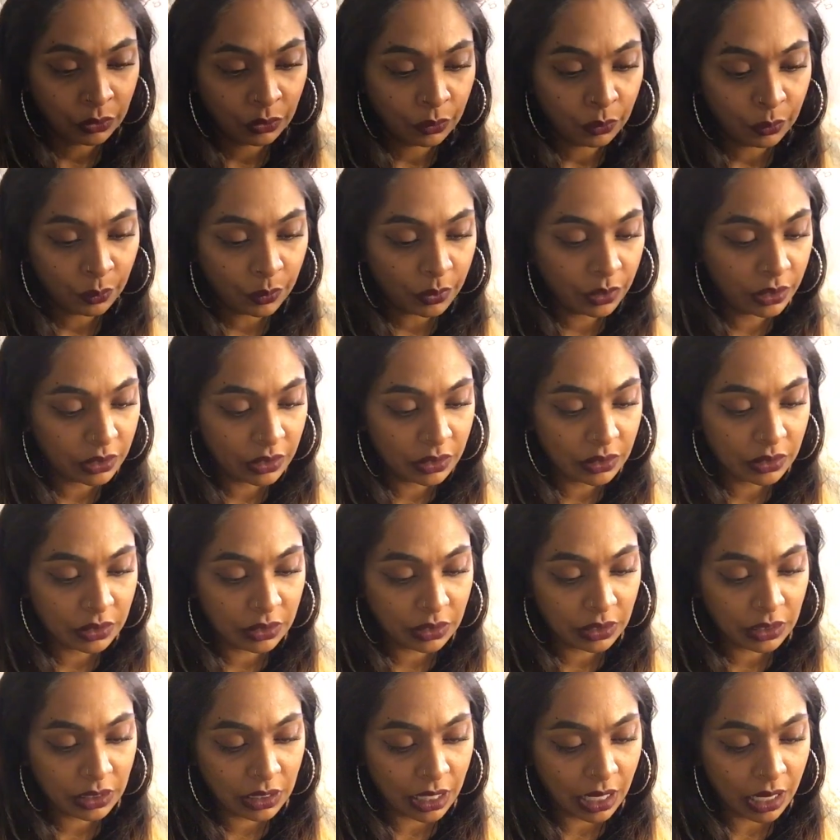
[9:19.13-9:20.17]
What is
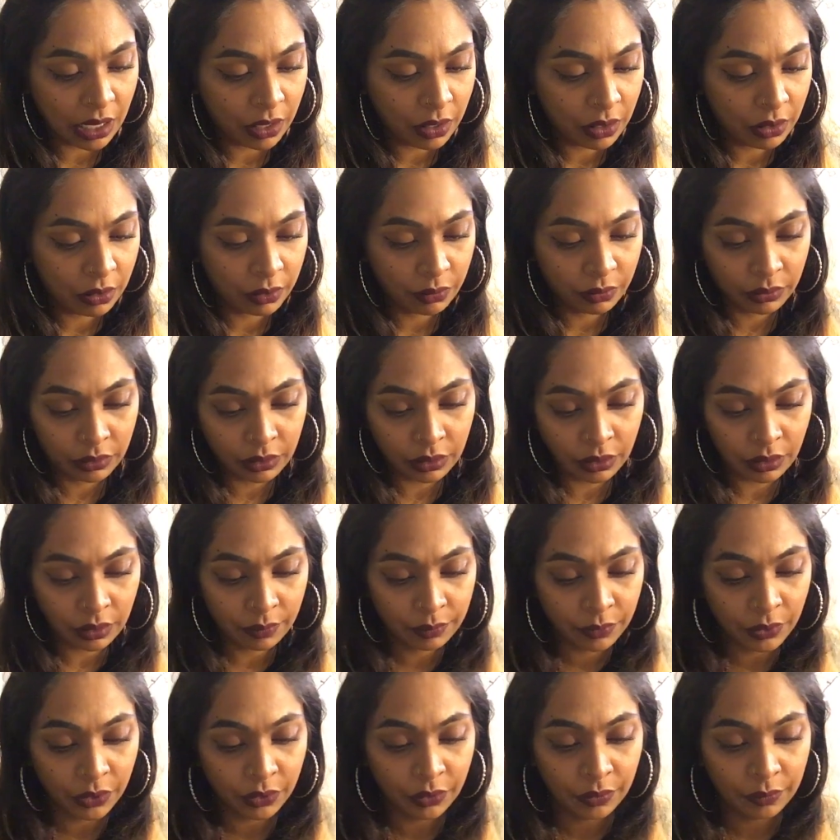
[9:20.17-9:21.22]
the outcome?
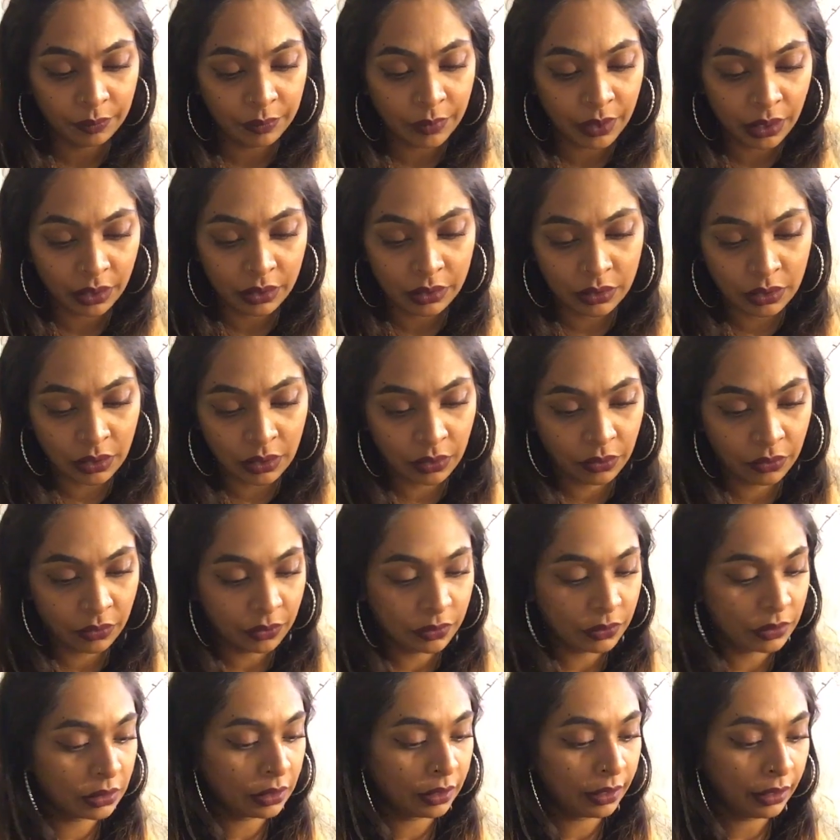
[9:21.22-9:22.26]
No, I'm not going to take
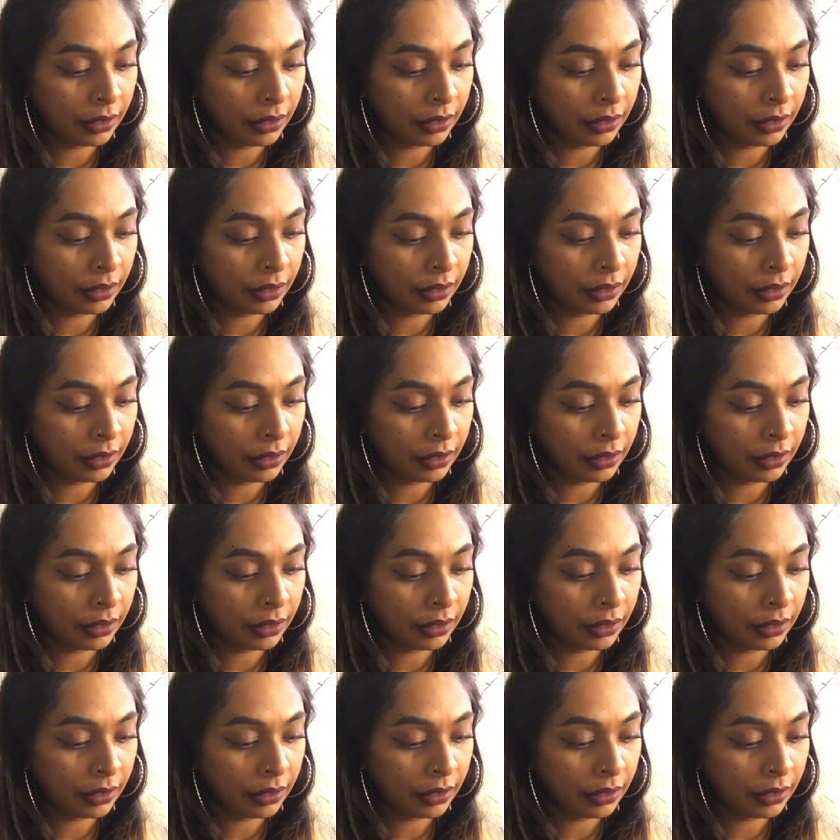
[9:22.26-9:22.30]
this.